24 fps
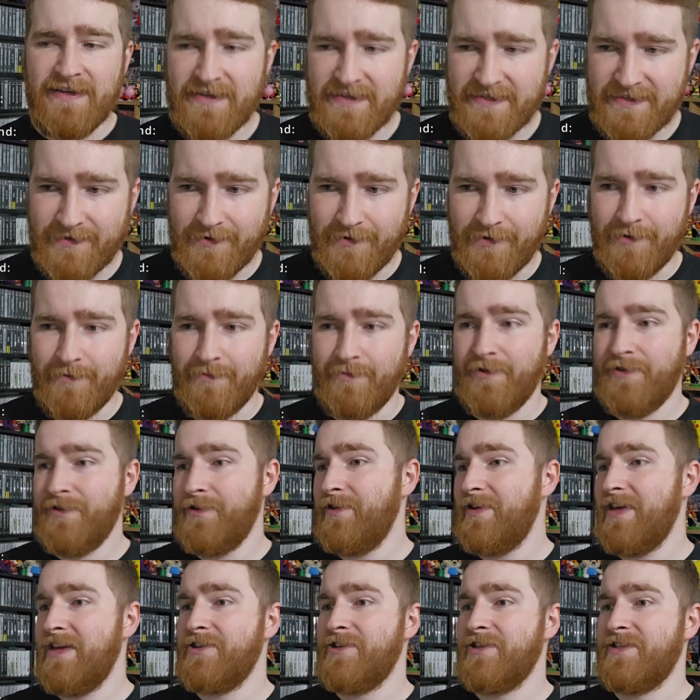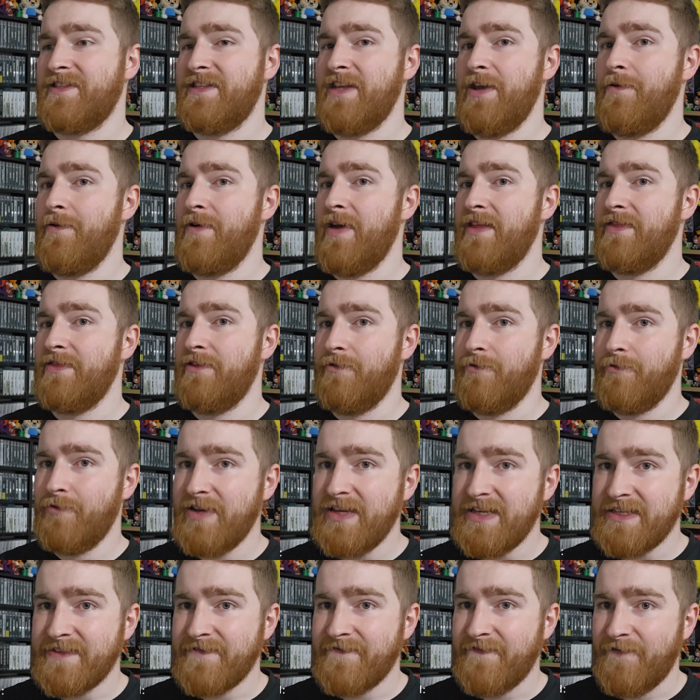So we'll do that just now, and the
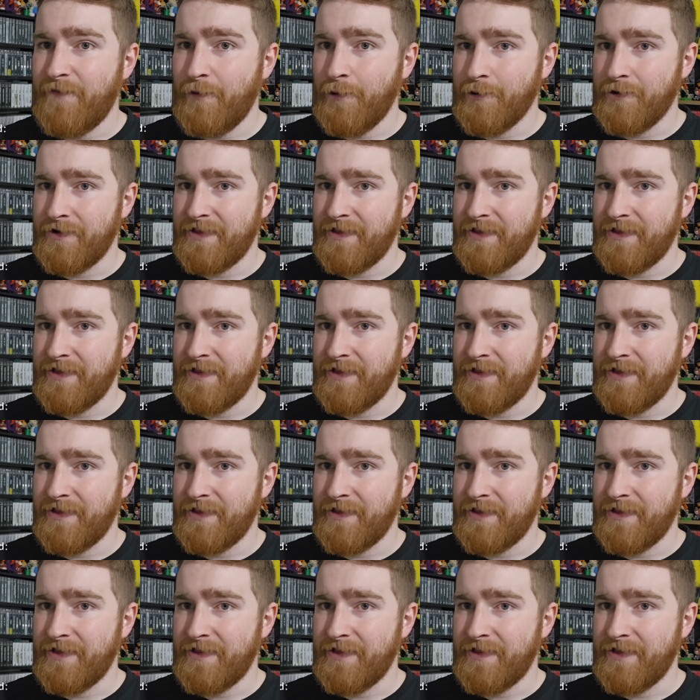reason for